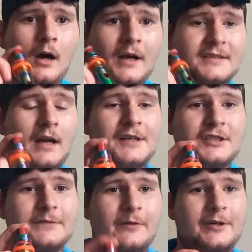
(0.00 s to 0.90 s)
Uh, it's not
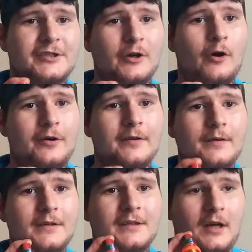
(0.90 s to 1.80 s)
just for your
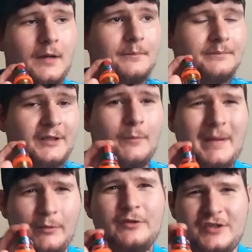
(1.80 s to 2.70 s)
starter, uh, you know,
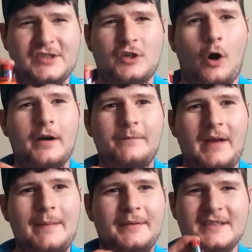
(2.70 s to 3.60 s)
people who just started
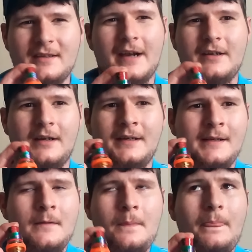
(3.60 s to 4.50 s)
vaping. It's not a
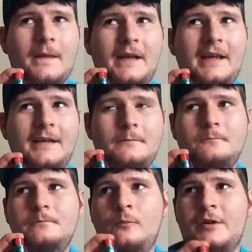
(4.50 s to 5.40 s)

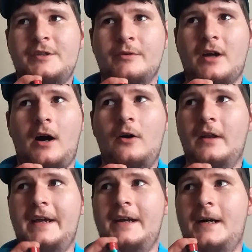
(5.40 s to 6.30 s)
what you would
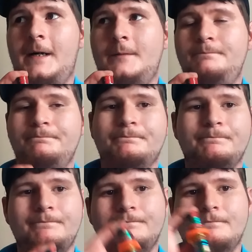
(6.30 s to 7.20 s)
call a um,
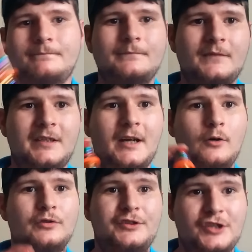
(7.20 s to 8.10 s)

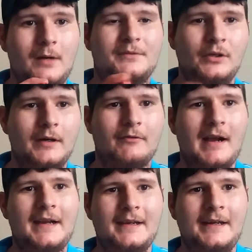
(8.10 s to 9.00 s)
go jump to it
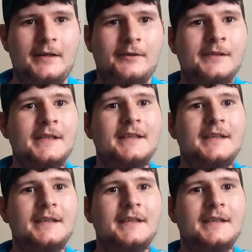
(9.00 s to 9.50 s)
right now